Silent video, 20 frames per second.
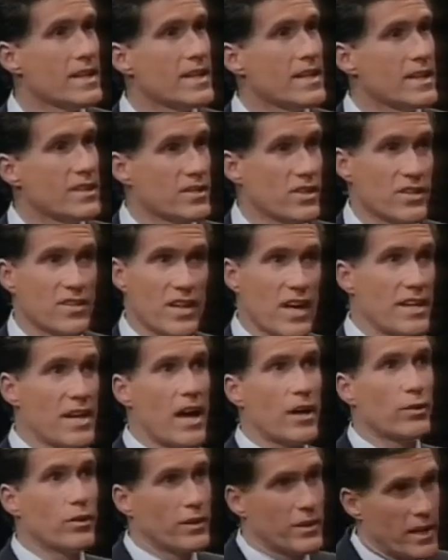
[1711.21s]
is to say
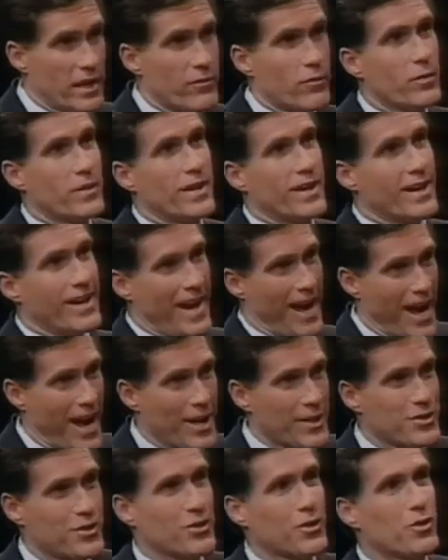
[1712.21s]
not only that everyone
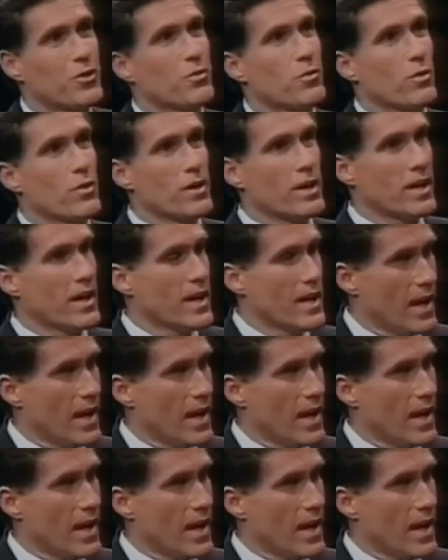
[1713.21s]
has to go to work